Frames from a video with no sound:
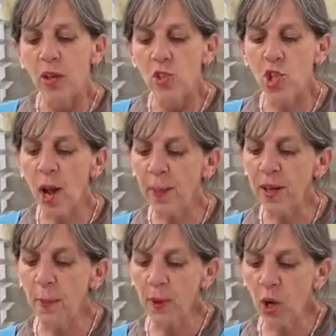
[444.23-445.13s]
Chopping
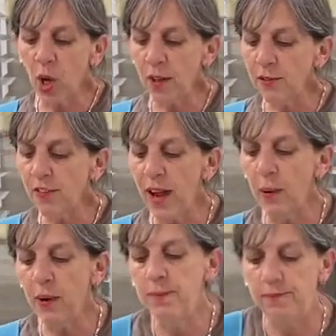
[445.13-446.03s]
up the
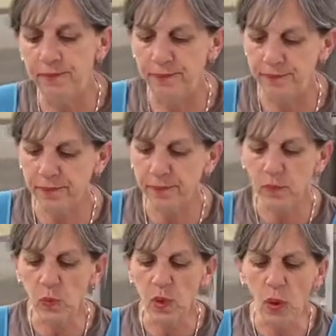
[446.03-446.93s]
cauliflower.
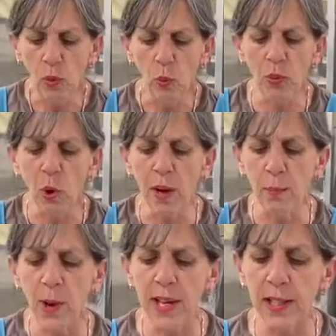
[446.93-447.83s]
We wanna
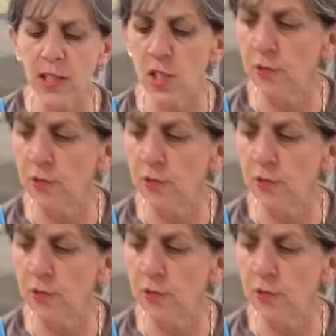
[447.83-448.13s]
break it into